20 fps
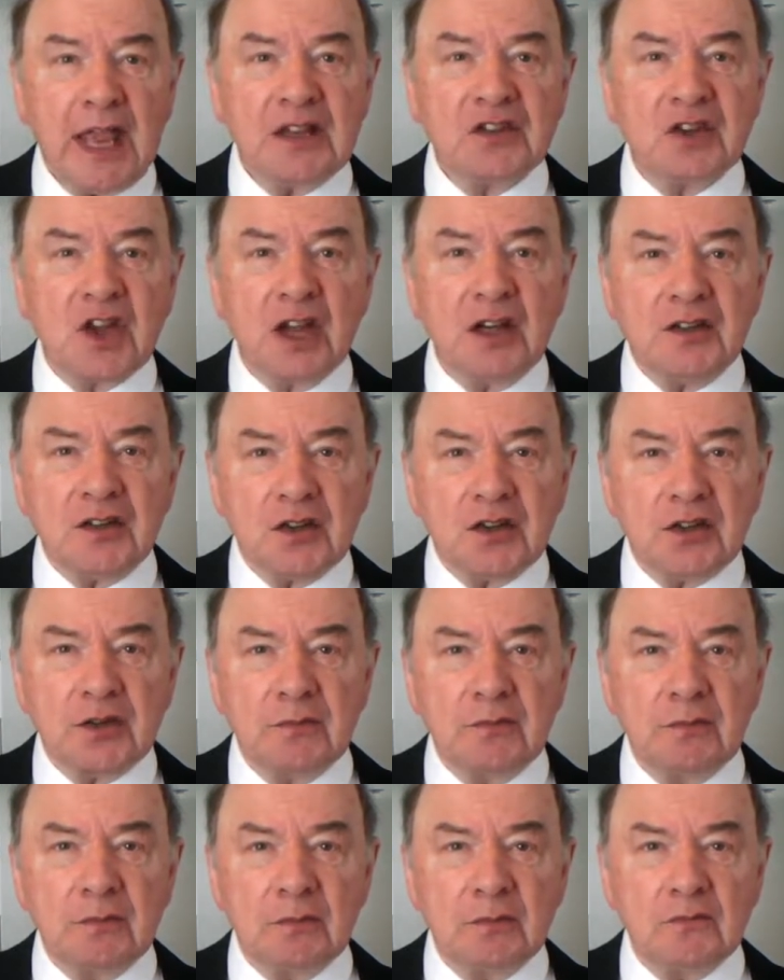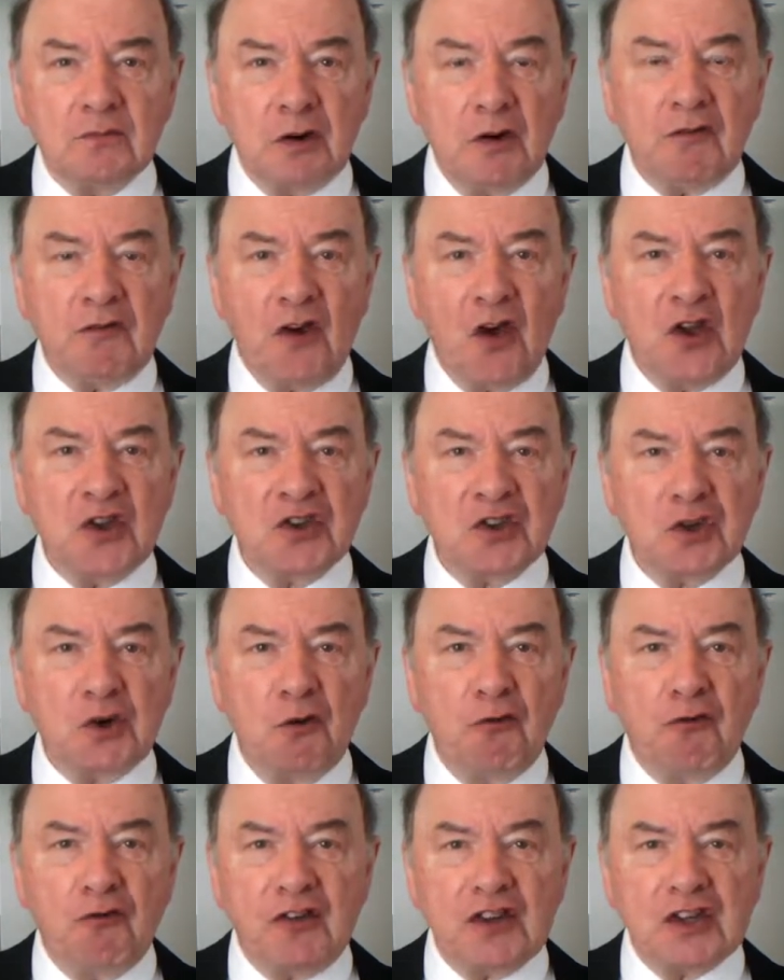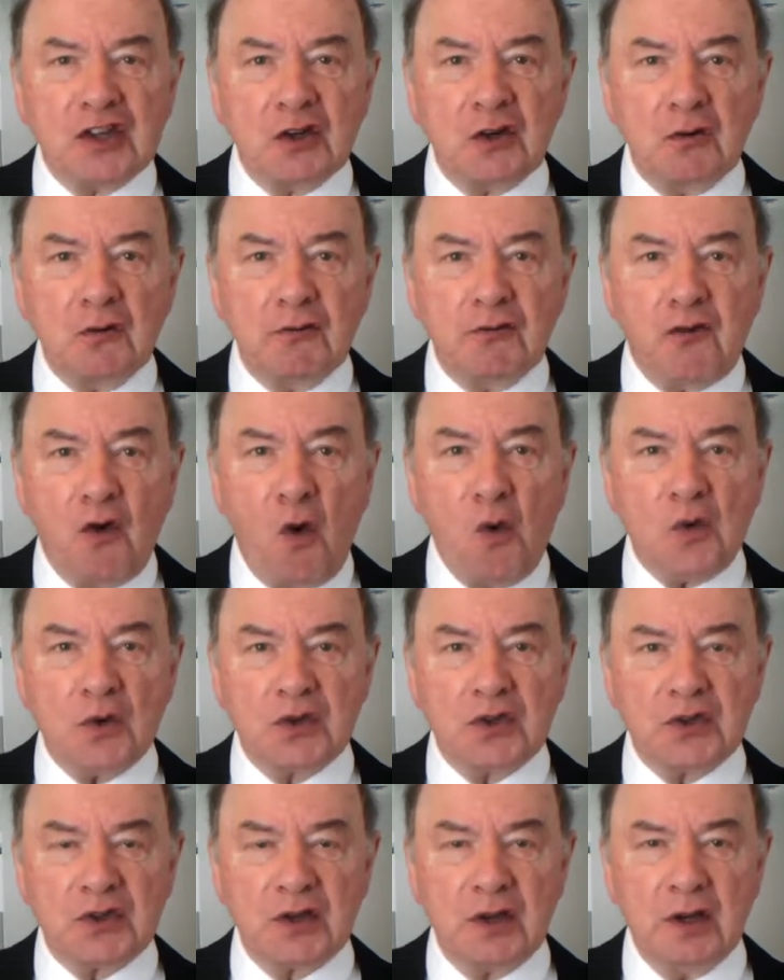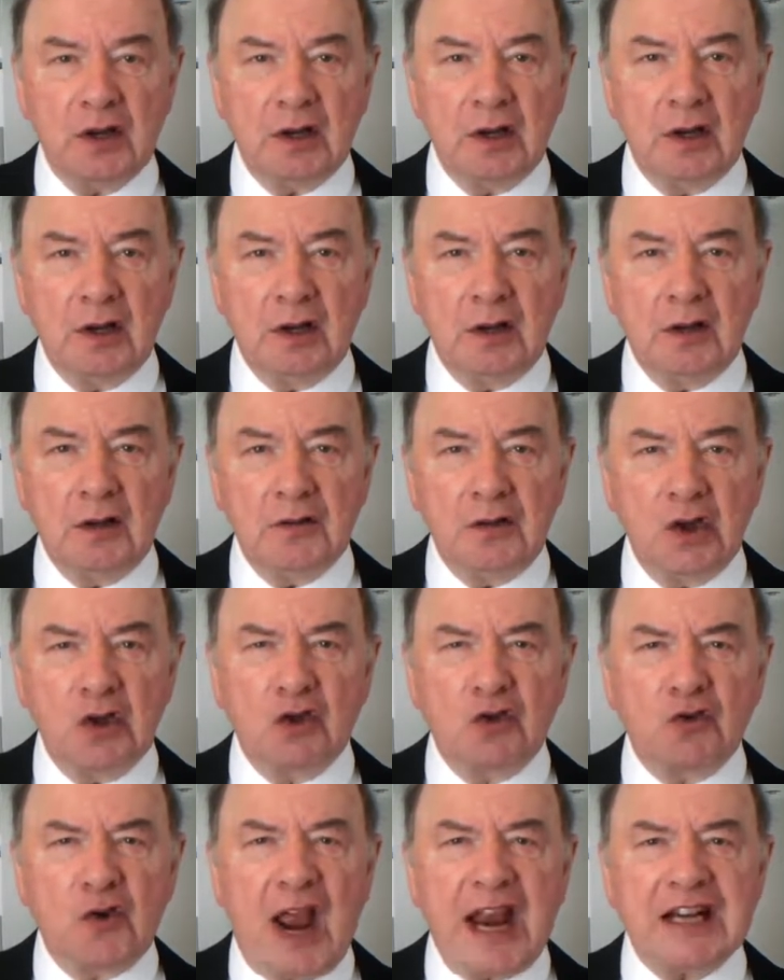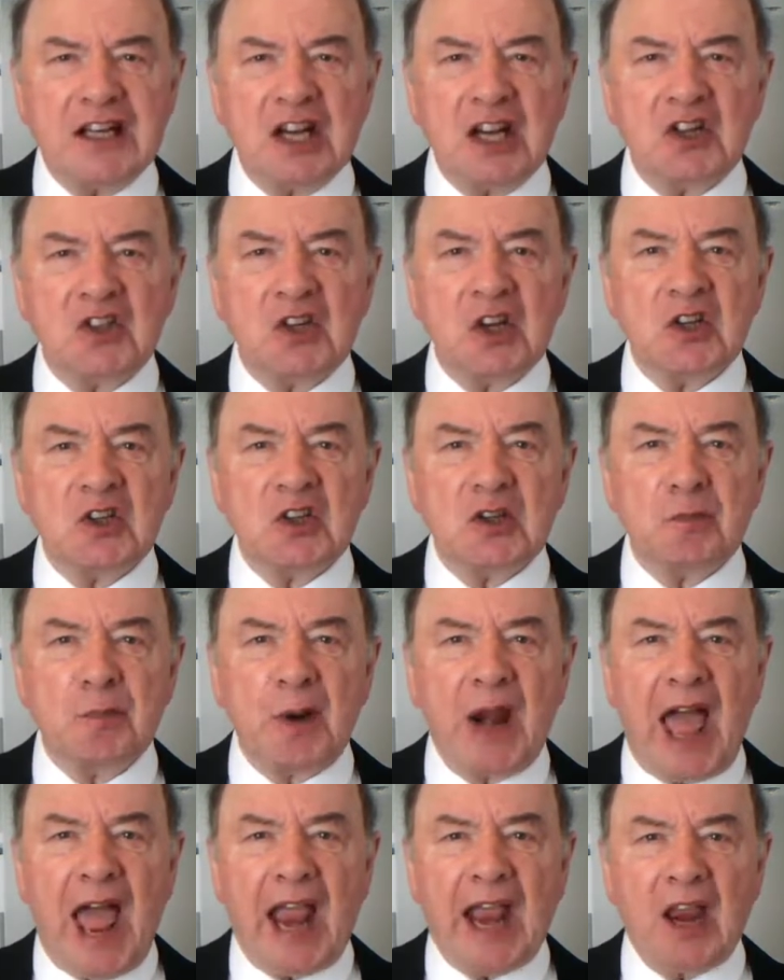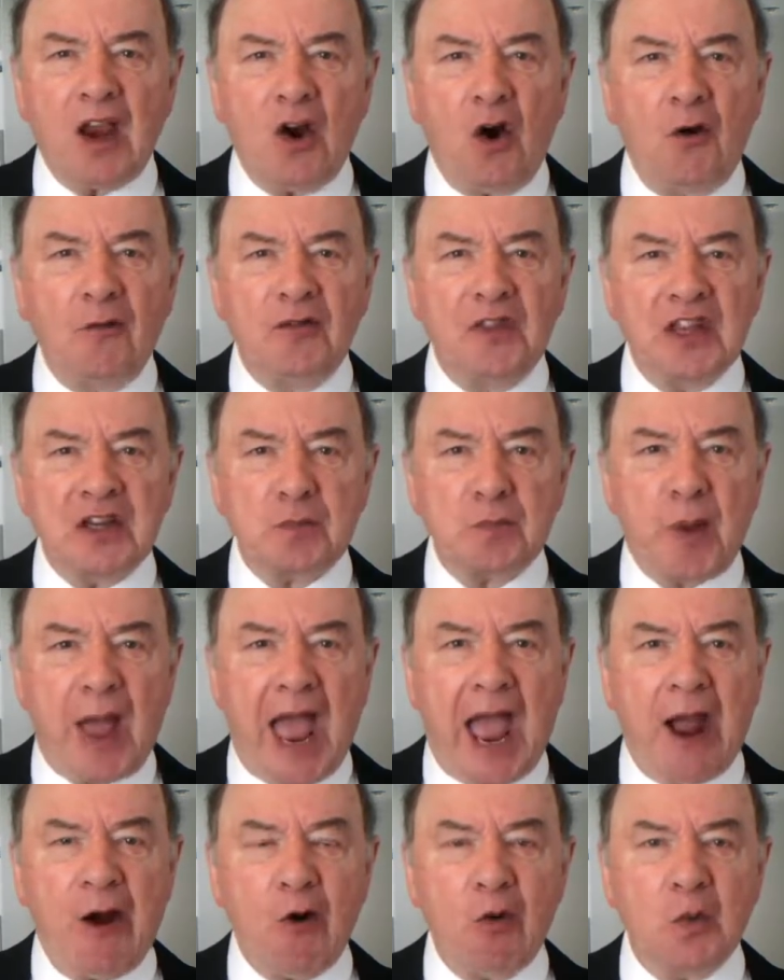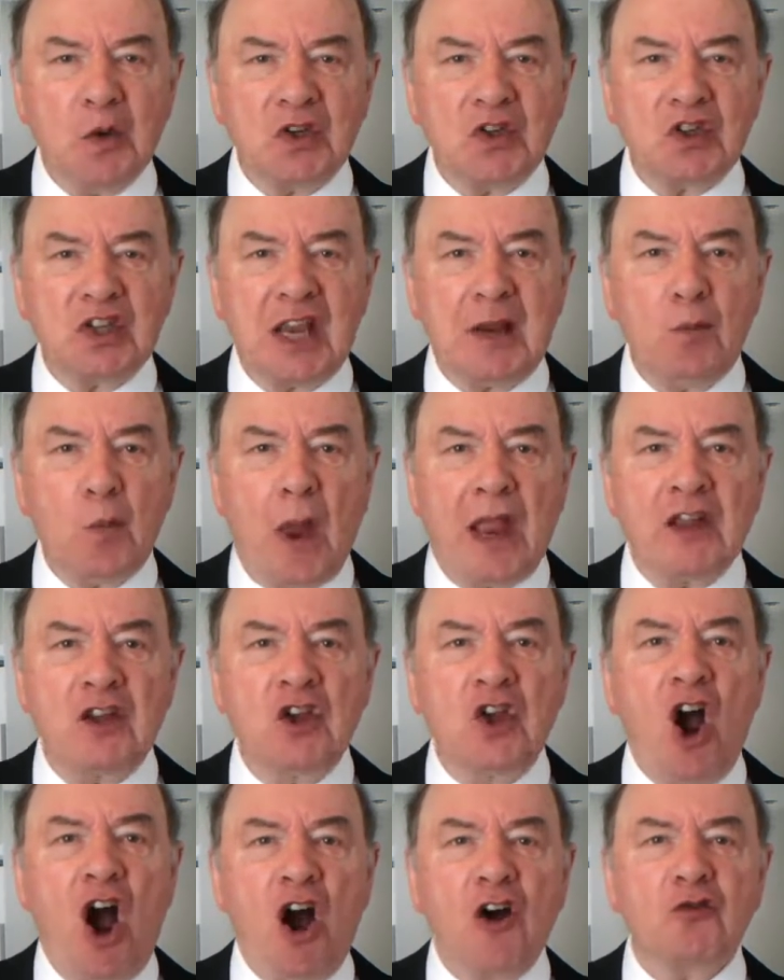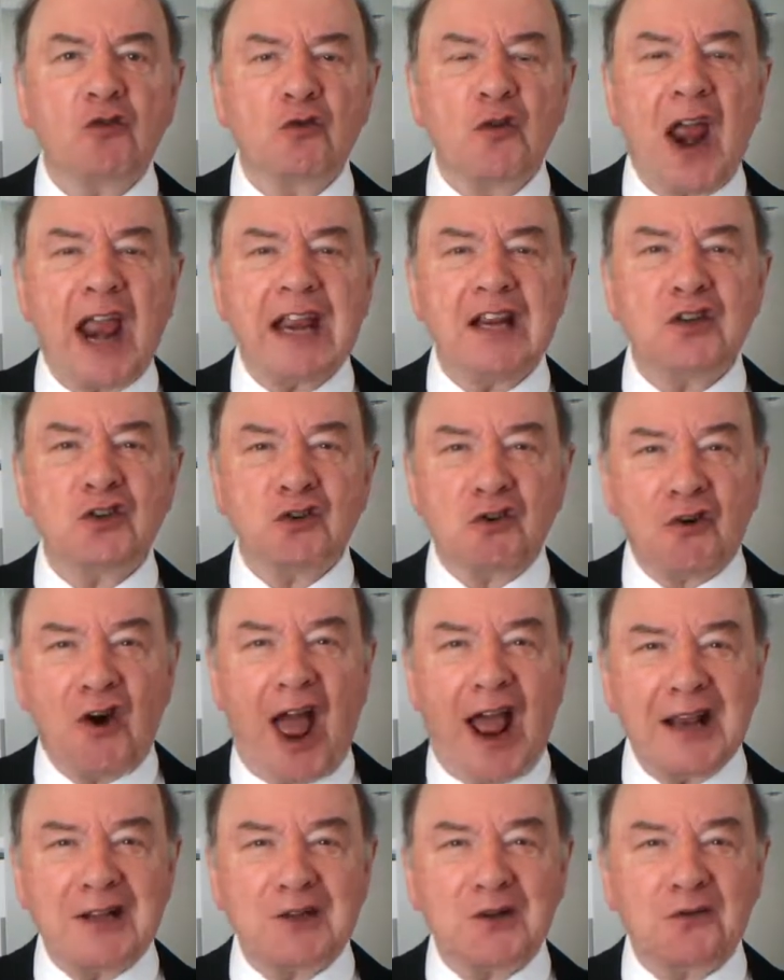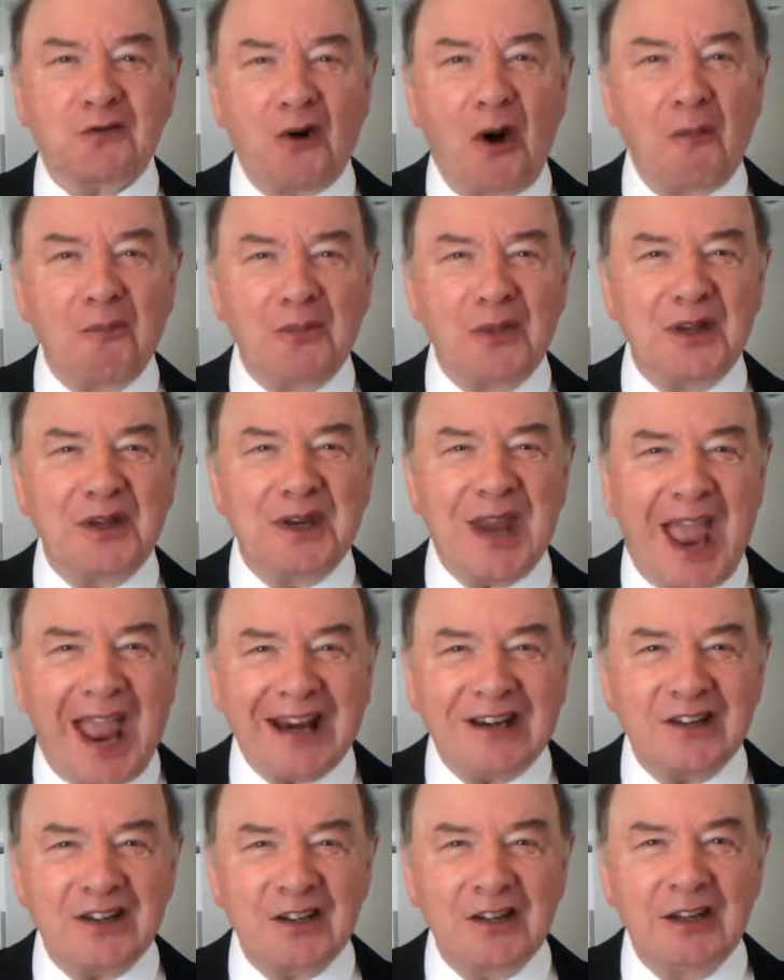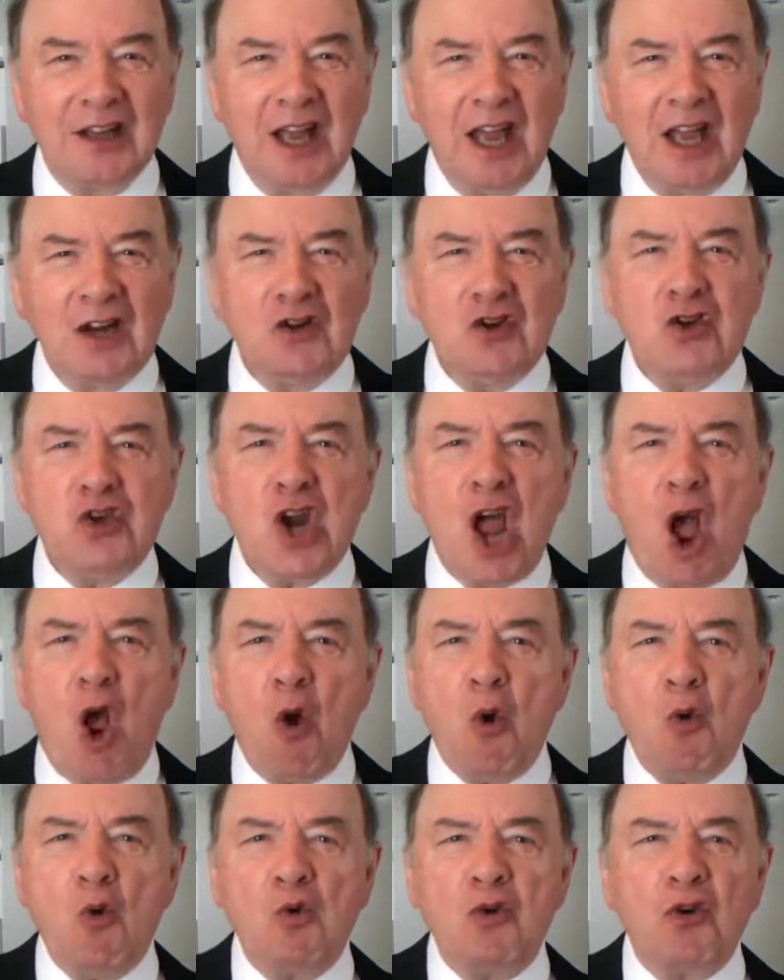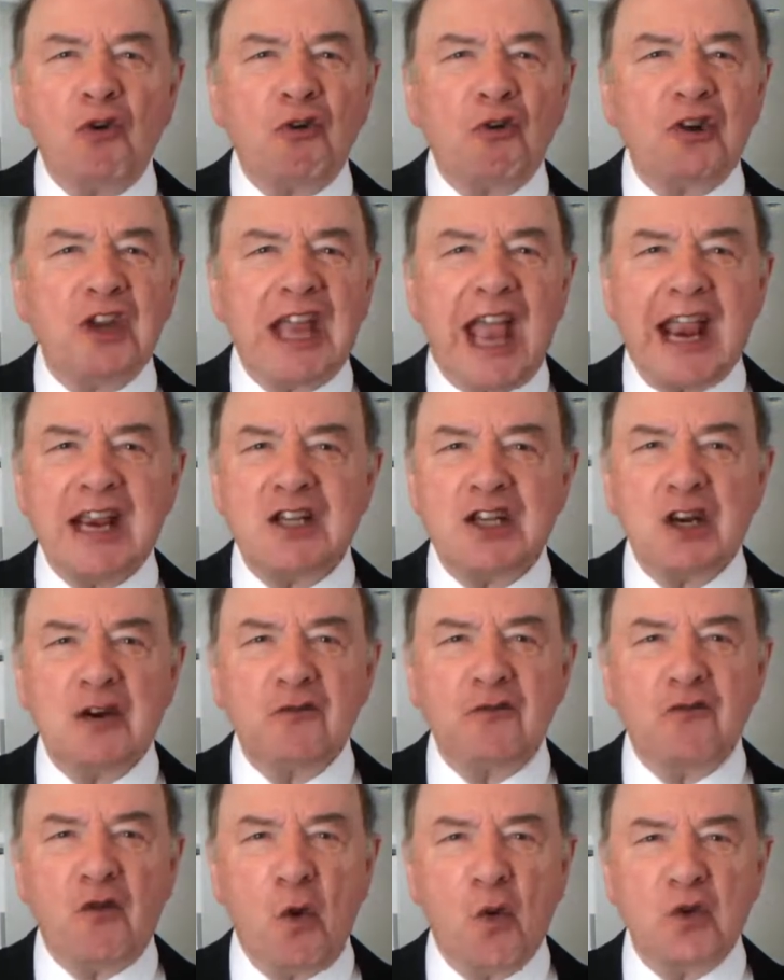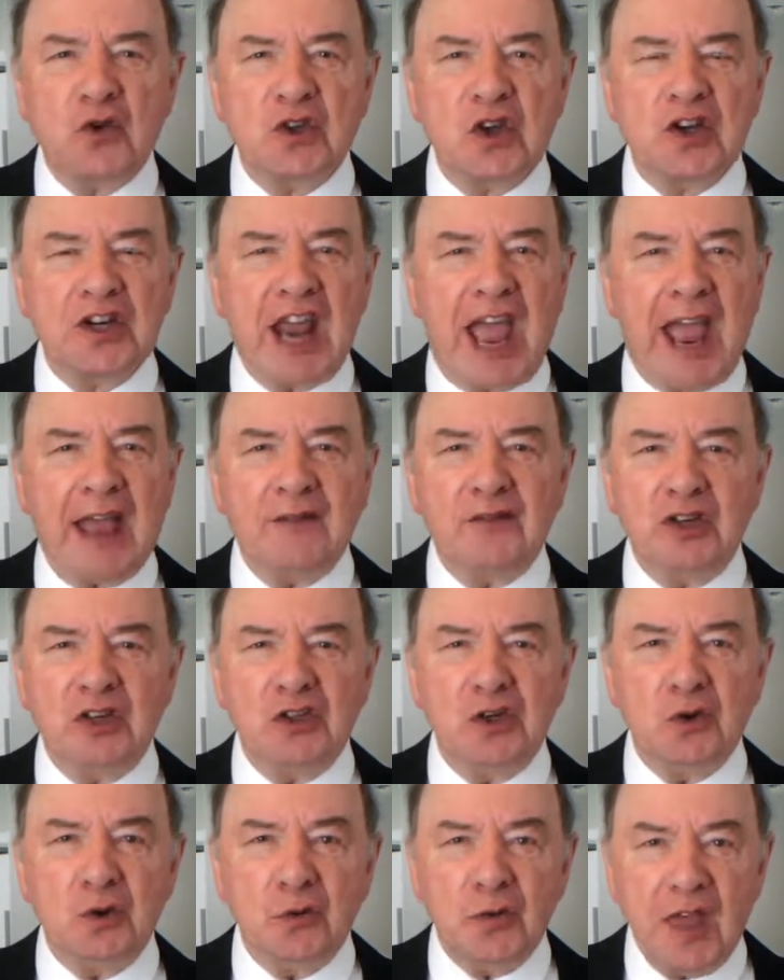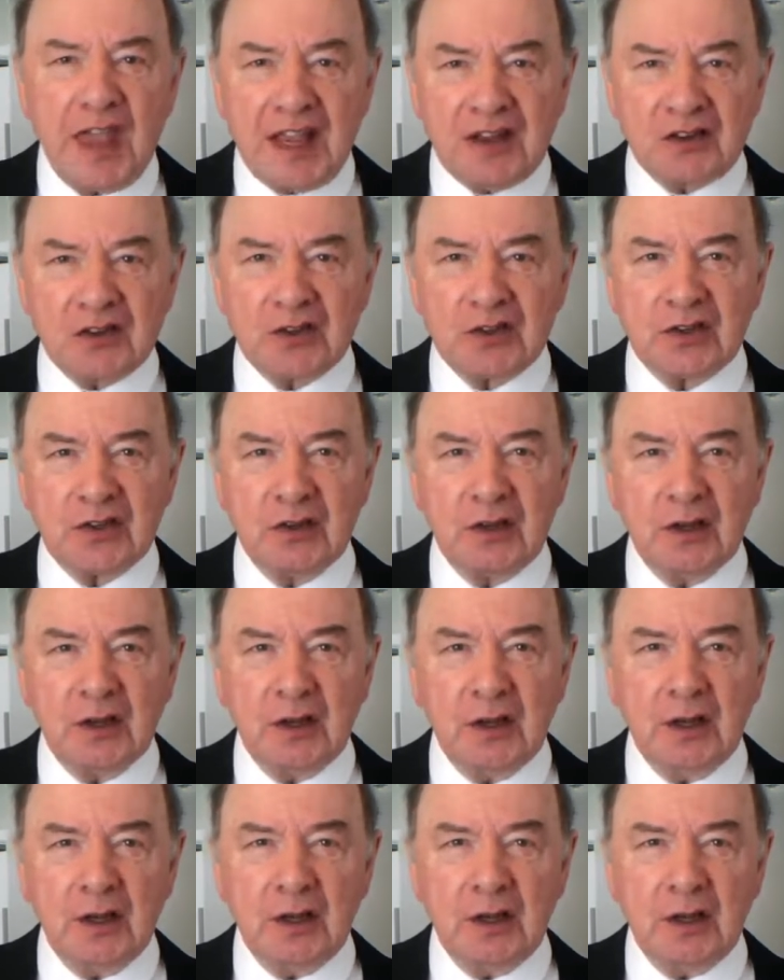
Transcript: ischus, refers to physical force. The greatest display of this power was seen when God raised Christ from the dead. No created force could ever do this.